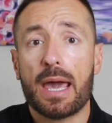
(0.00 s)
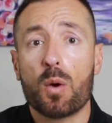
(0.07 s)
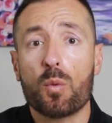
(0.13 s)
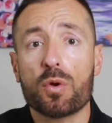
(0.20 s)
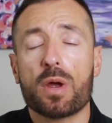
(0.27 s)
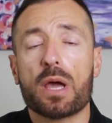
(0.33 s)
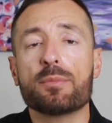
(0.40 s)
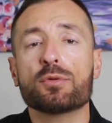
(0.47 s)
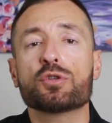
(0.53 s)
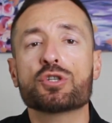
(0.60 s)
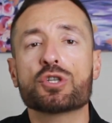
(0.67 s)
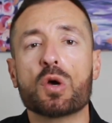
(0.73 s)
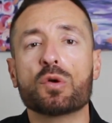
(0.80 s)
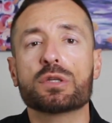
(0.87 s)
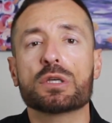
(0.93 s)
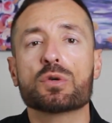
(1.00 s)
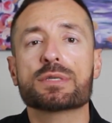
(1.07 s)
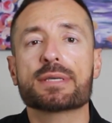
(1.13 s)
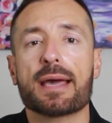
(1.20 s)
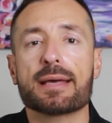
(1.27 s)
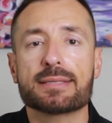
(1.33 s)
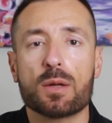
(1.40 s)
And we were able to show to
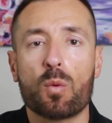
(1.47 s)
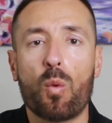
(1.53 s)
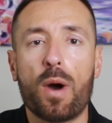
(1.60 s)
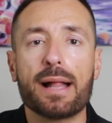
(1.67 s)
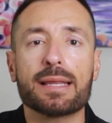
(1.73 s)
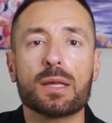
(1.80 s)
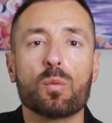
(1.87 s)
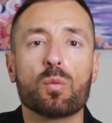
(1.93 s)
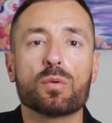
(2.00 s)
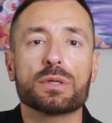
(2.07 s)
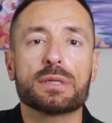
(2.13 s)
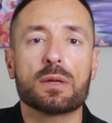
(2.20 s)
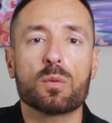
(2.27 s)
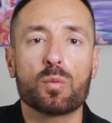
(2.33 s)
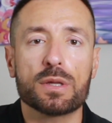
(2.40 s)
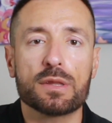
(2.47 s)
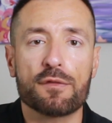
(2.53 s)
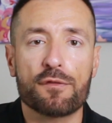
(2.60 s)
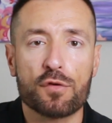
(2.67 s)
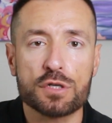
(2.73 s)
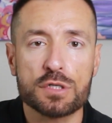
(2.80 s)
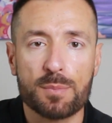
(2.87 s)
UCSA while he didn't win
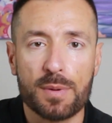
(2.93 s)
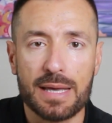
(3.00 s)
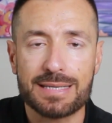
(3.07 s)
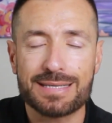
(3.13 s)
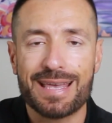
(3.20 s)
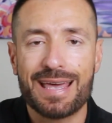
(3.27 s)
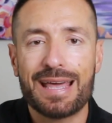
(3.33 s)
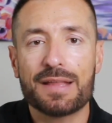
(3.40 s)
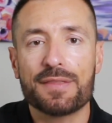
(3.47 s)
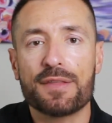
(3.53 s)
the first place,